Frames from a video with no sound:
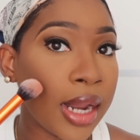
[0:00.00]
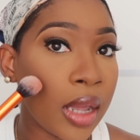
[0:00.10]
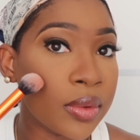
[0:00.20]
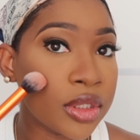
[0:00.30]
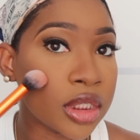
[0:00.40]

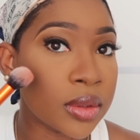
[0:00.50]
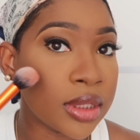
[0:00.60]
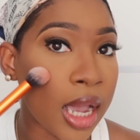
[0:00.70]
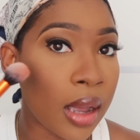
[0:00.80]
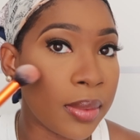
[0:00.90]
I will just
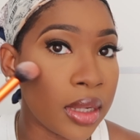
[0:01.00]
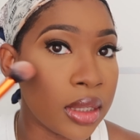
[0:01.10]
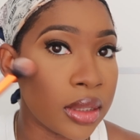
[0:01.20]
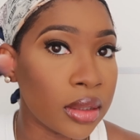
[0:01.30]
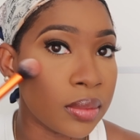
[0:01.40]
dab a
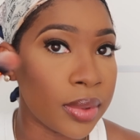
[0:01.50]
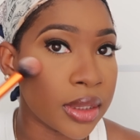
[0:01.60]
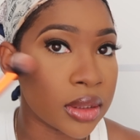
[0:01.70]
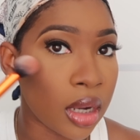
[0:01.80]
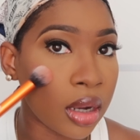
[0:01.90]
little
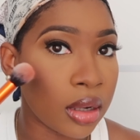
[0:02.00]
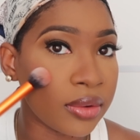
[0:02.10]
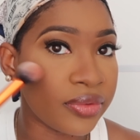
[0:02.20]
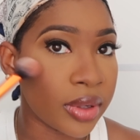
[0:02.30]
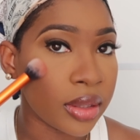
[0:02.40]
bit
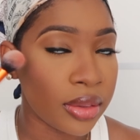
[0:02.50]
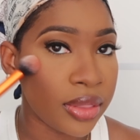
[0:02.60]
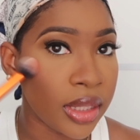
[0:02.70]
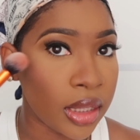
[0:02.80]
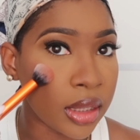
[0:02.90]
of
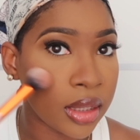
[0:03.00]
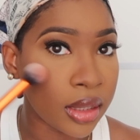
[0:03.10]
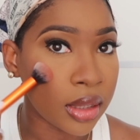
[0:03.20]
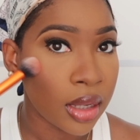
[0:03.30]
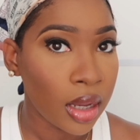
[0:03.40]

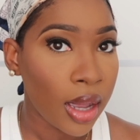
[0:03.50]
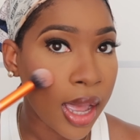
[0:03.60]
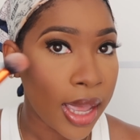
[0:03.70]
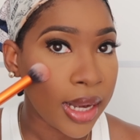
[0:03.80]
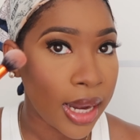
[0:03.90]
the
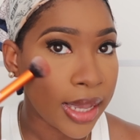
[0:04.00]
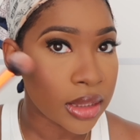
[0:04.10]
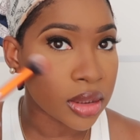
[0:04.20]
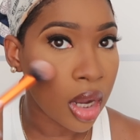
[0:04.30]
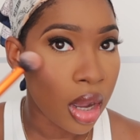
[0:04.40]

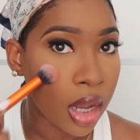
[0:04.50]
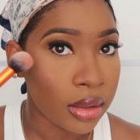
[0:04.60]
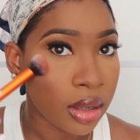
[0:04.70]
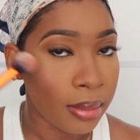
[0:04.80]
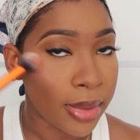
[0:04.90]
highlighter on
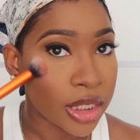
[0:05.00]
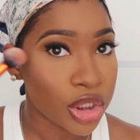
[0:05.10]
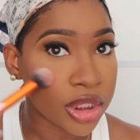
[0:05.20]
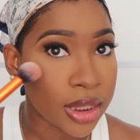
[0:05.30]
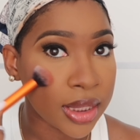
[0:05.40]
my
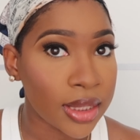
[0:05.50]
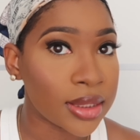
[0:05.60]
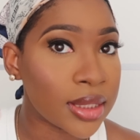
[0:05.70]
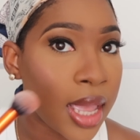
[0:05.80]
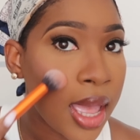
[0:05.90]

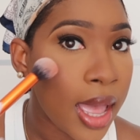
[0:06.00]
cheeks.